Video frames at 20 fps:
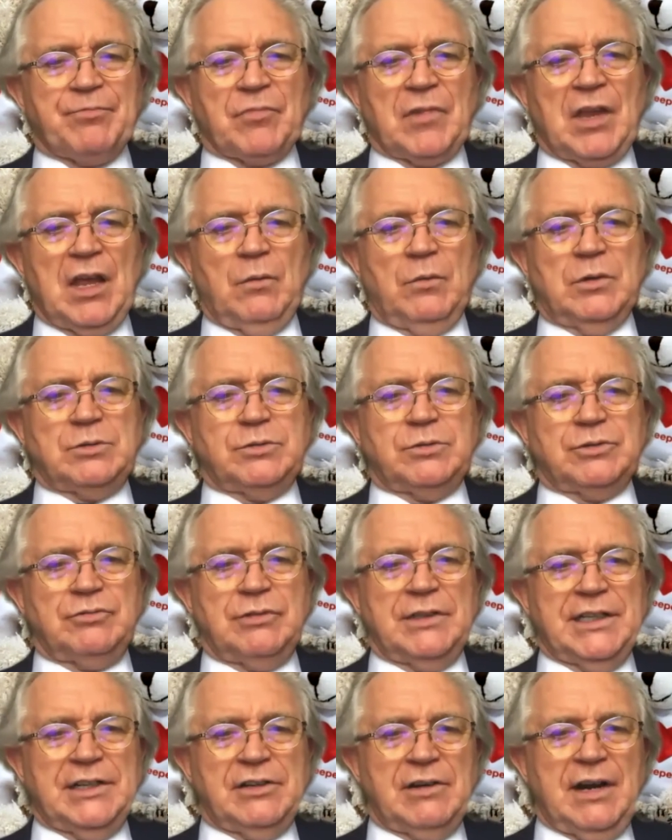which was
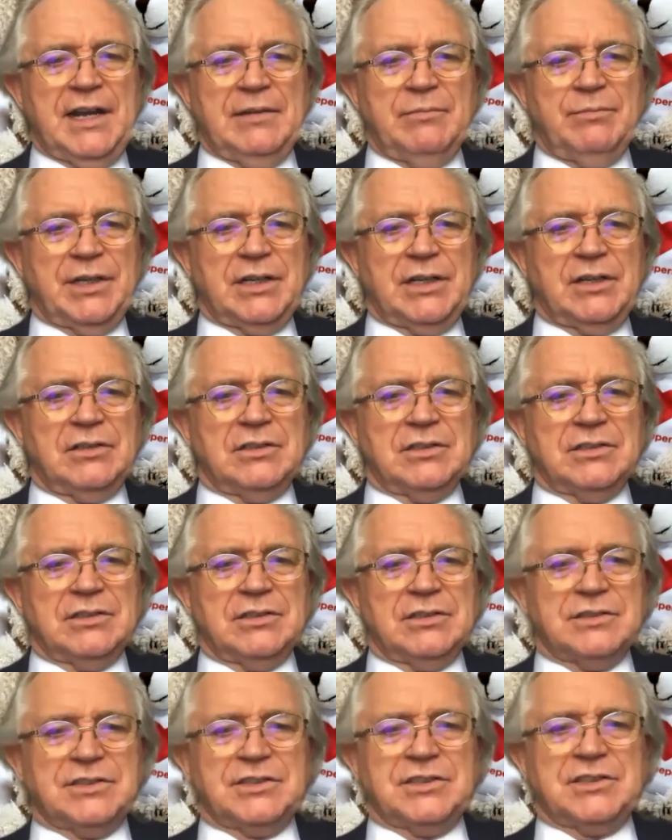really great
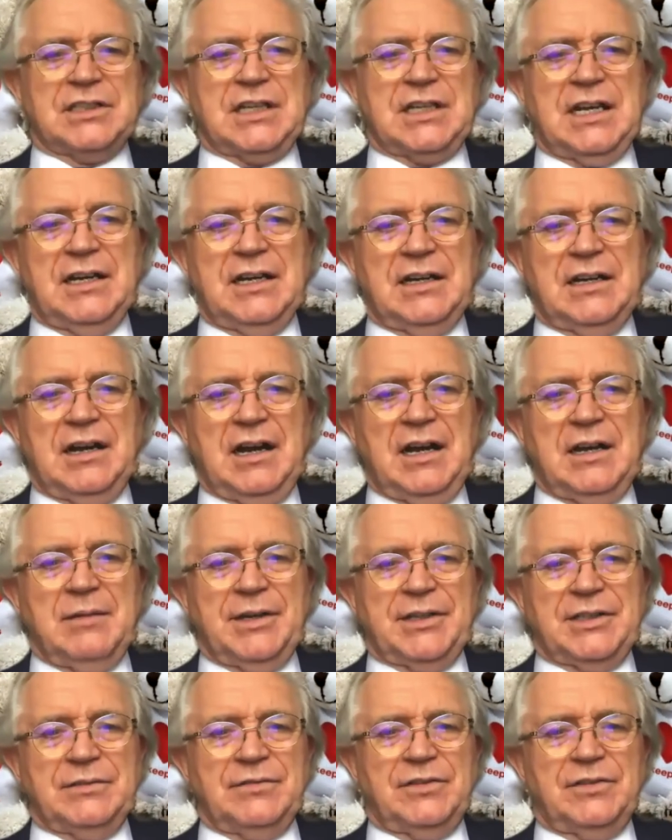because I
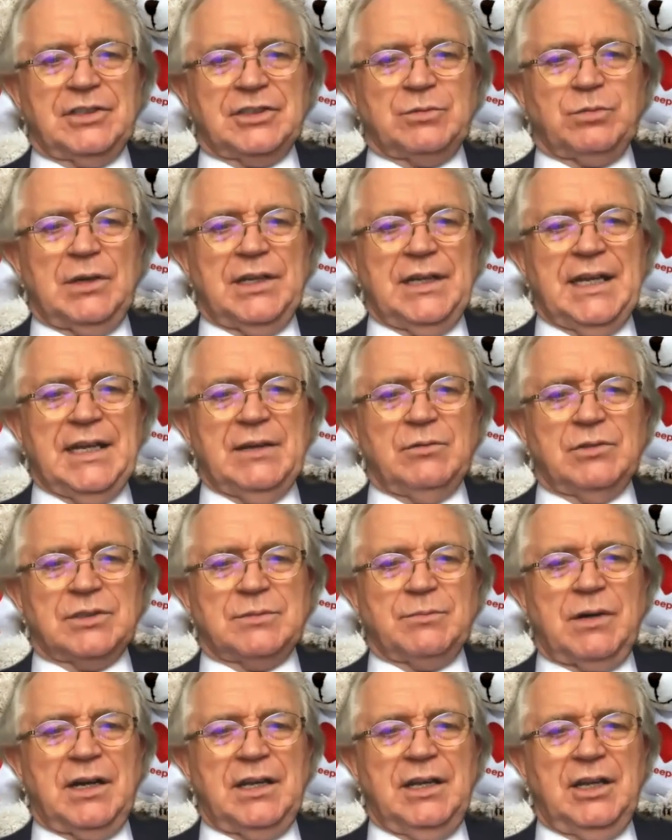met him first when he was
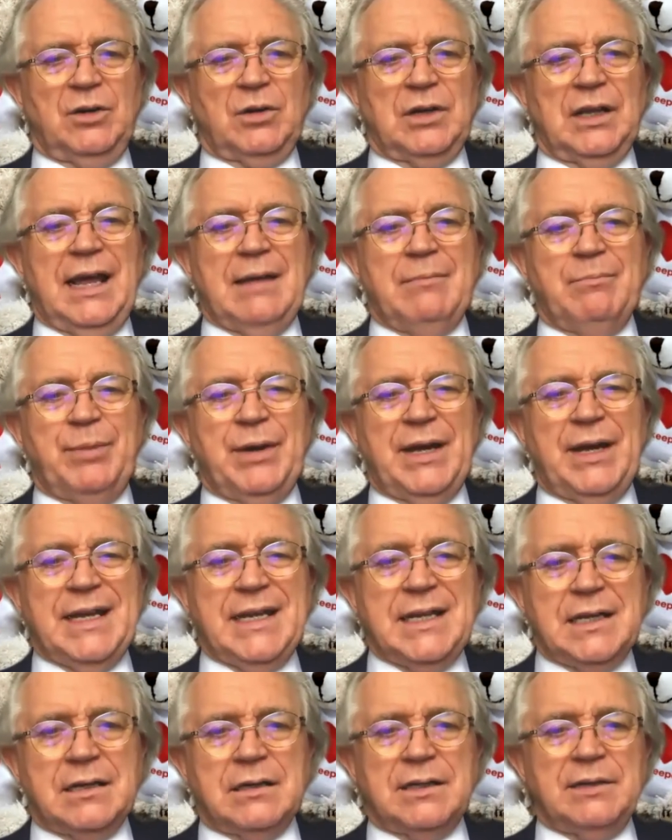my local
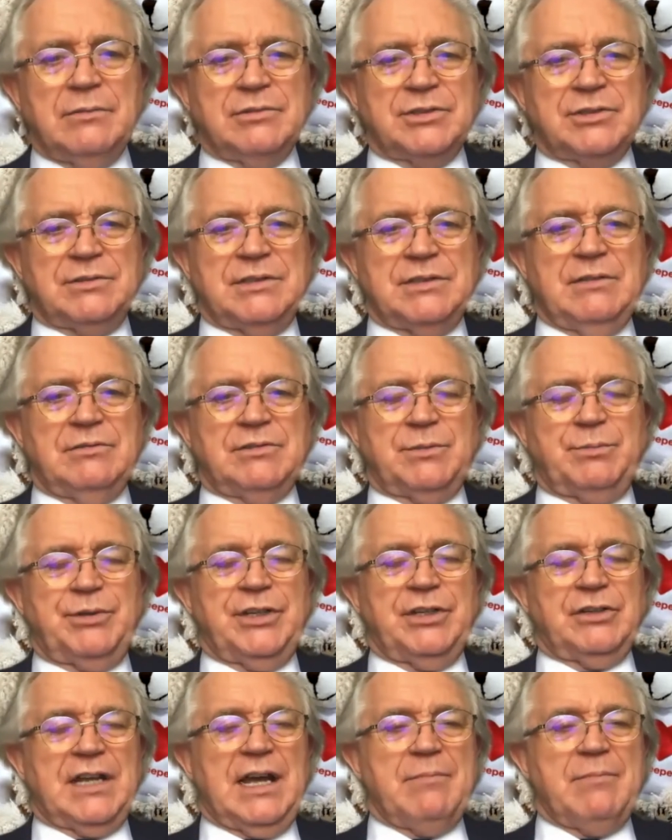MP, and he was a pretty
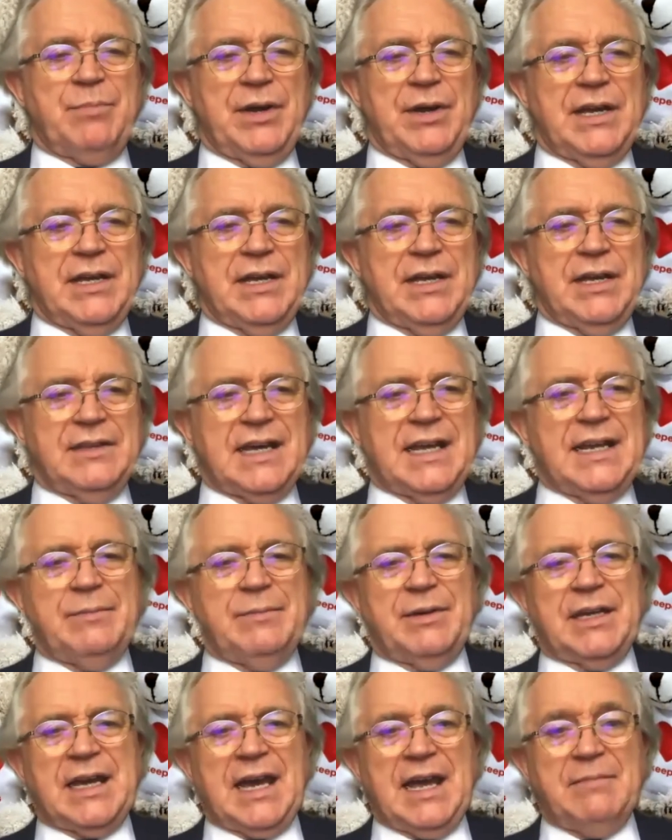good MP. Then he
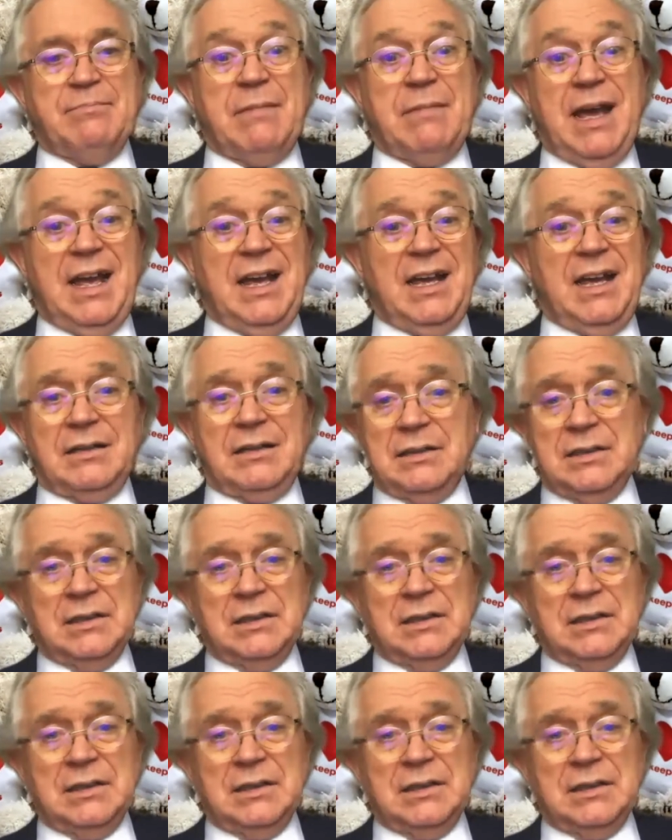became mayor,